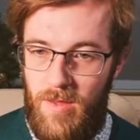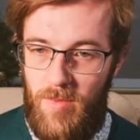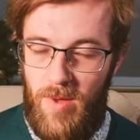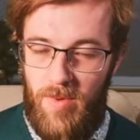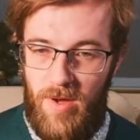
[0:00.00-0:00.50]
the
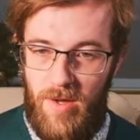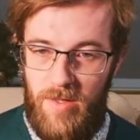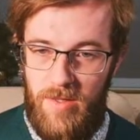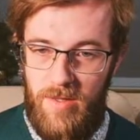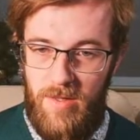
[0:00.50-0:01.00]
map
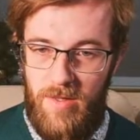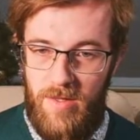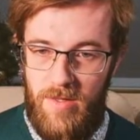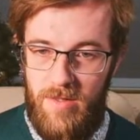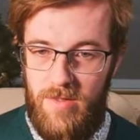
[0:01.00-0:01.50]
height
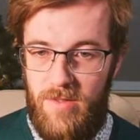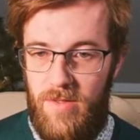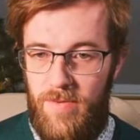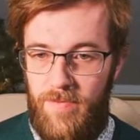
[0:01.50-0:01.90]
is